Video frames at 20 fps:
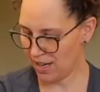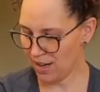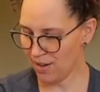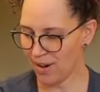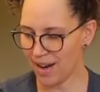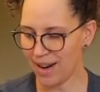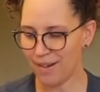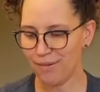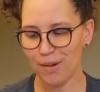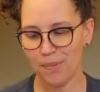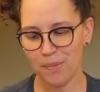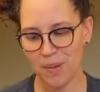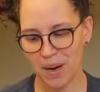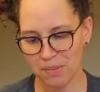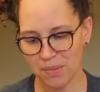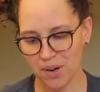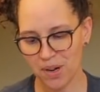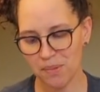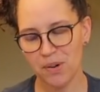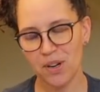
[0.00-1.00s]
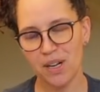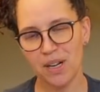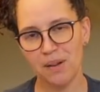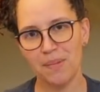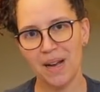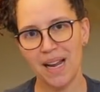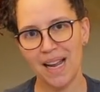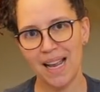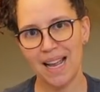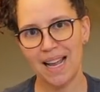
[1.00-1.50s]
It's like admitting
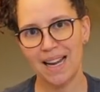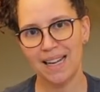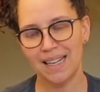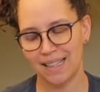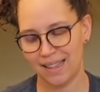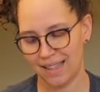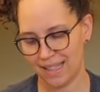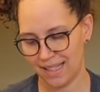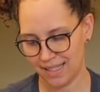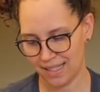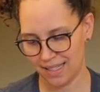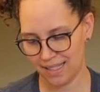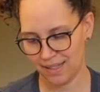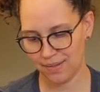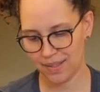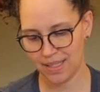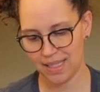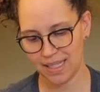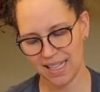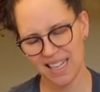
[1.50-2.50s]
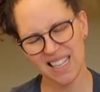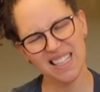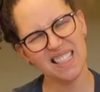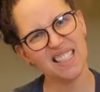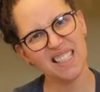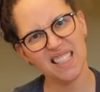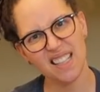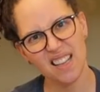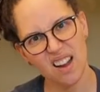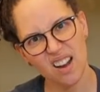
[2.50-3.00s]
that we aren't going to be here
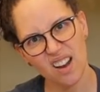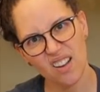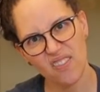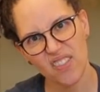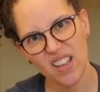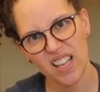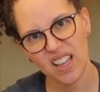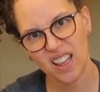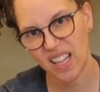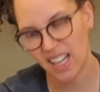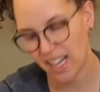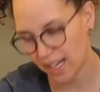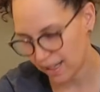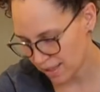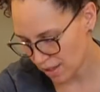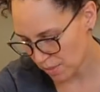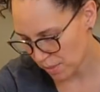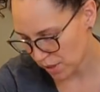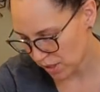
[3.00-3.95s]
forever. And it's almost like